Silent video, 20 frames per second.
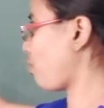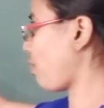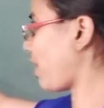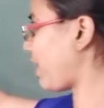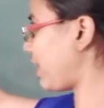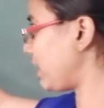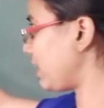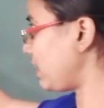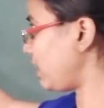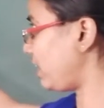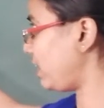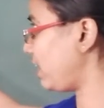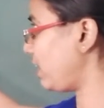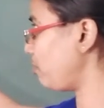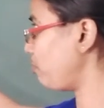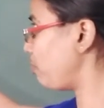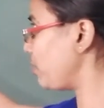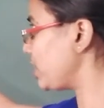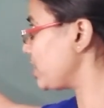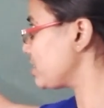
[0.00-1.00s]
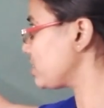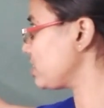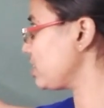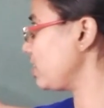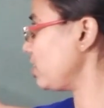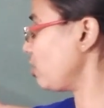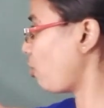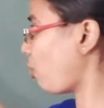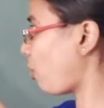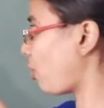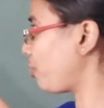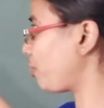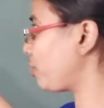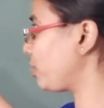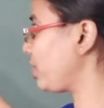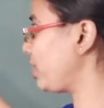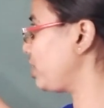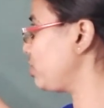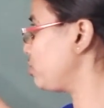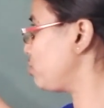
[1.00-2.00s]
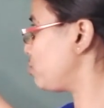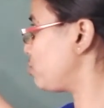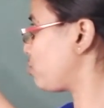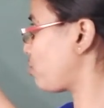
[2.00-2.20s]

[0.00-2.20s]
triangle ABC congruent to